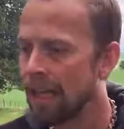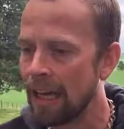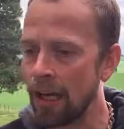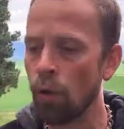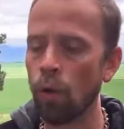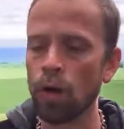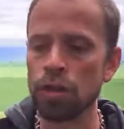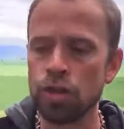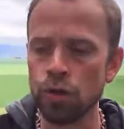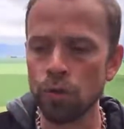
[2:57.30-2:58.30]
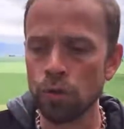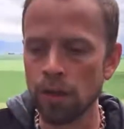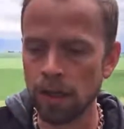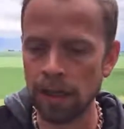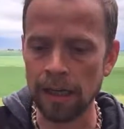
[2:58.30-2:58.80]
in order to
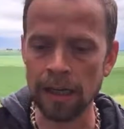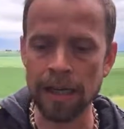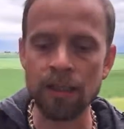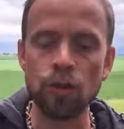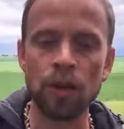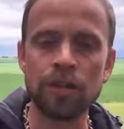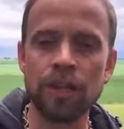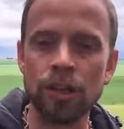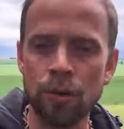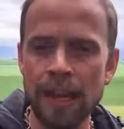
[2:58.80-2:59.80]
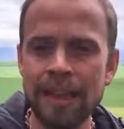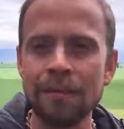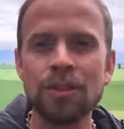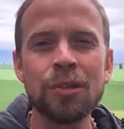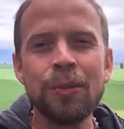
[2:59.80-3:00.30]
create
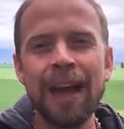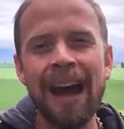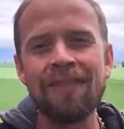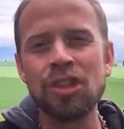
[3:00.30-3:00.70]
them. So he would have the